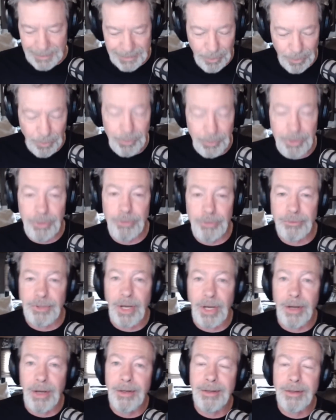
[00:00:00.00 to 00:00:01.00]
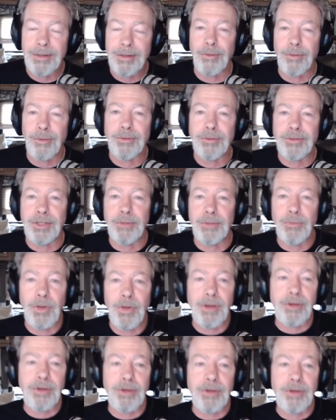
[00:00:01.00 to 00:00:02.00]
going to
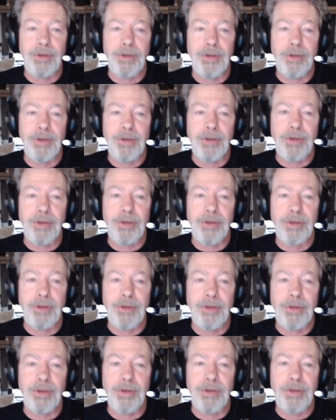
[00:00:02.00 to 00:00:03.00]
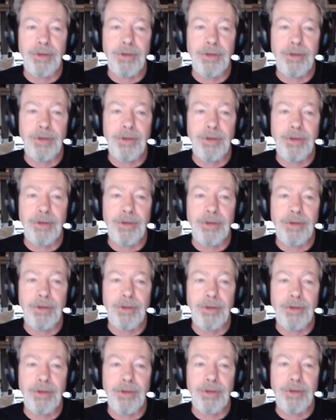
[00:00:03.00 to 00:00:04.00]
Skinwalker Ranch area, going out there. We're going to be
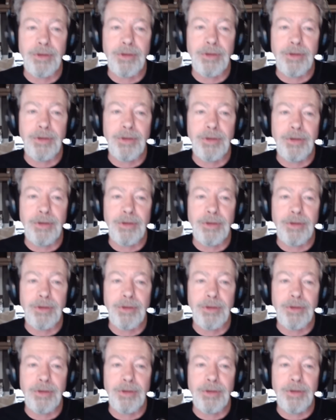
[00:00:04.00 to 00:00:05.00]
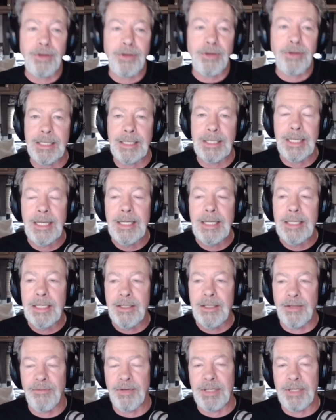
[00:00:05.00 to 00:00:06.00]
going to the Phenomicon.
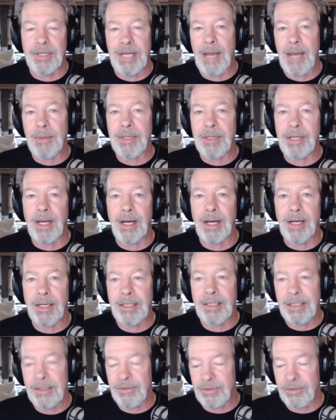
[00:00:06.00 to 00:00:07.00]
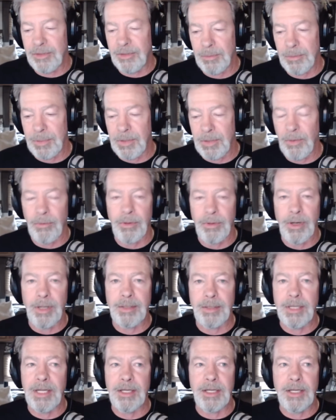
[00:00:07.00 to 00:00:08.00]
The Phenomicon is going to be going on.
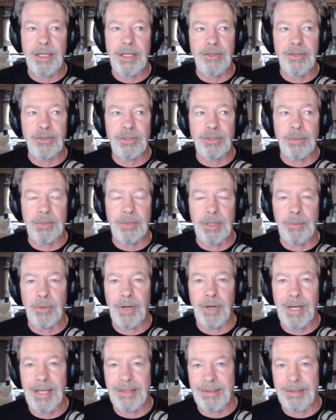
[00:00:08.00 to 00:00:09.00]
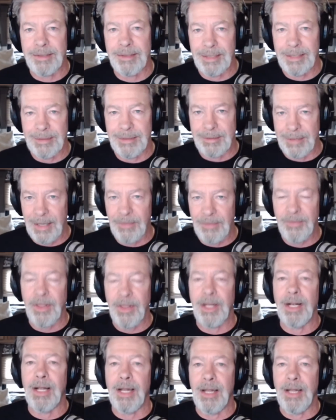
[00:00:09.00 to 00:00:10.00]
That is September 8th, 9th, 10th,
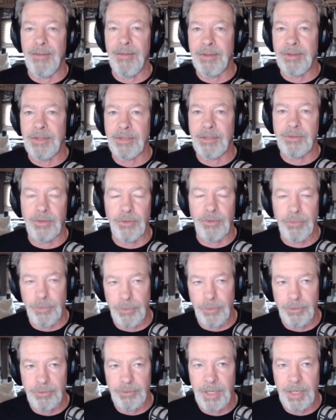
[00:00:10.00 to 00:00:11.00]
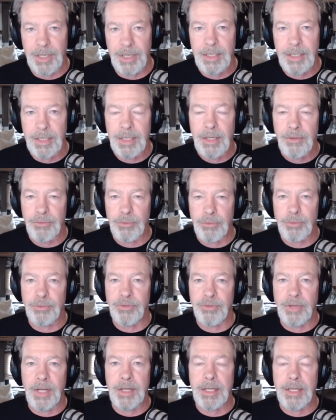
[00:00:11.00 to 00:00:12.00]
and 11th. That's a Thursday through
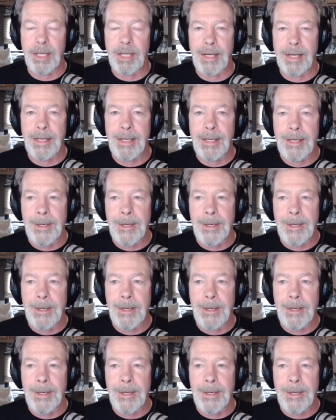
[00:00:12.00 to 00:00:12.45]
Sunday.